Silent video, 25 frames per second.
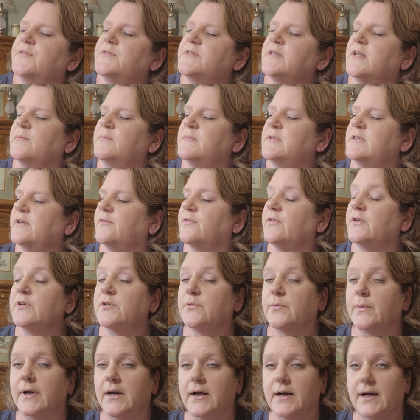something different to
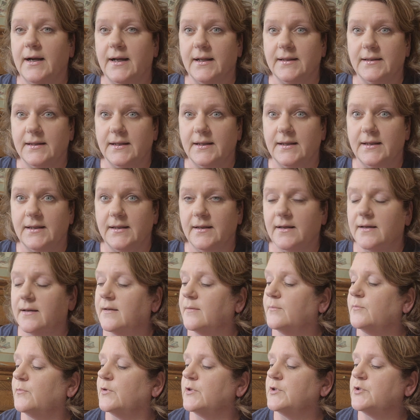wear at the
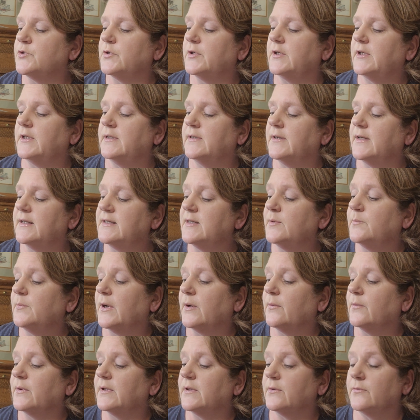retreat. I did buy
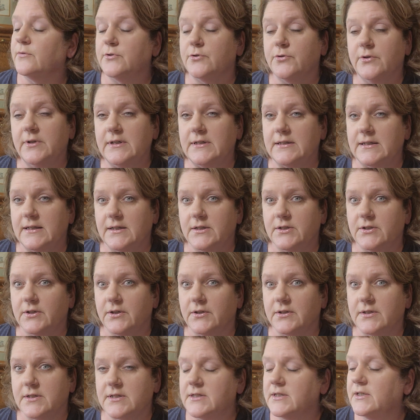one of the retreat
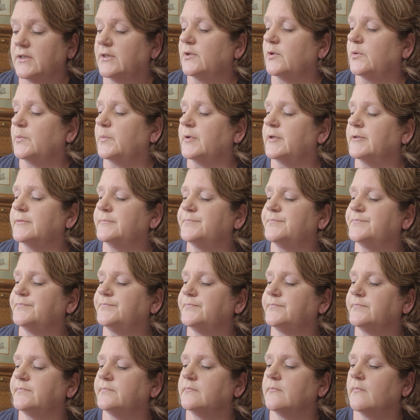t-shirts too, but
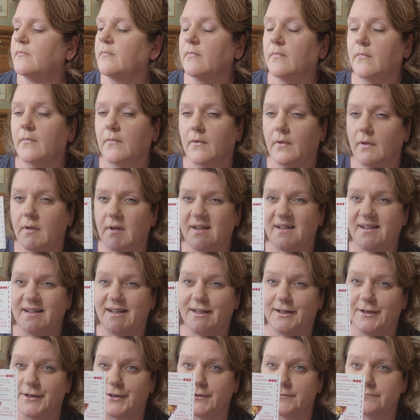
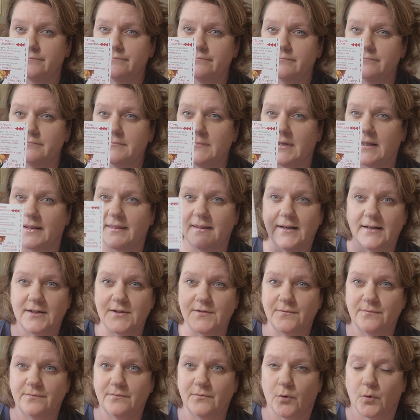you know, I think it's
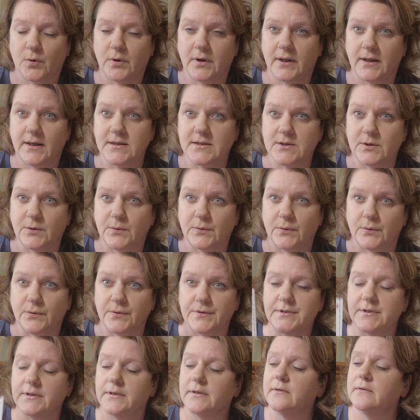4 days total,
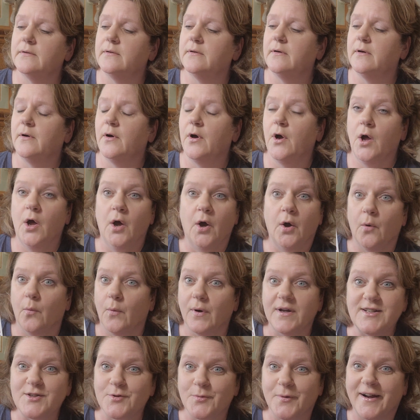so
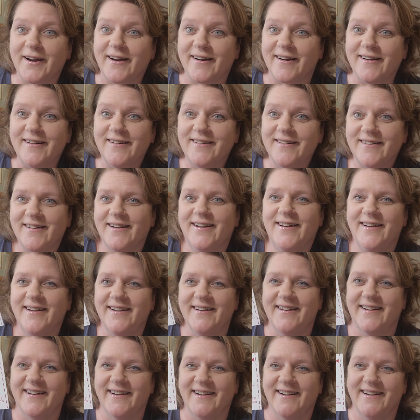what to wear?
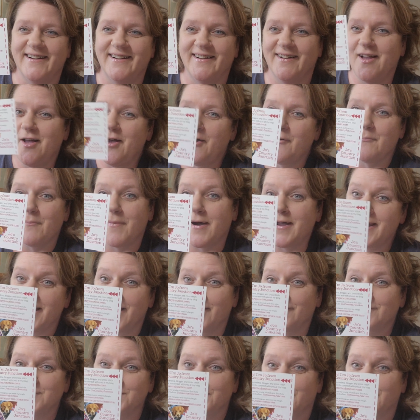Might have to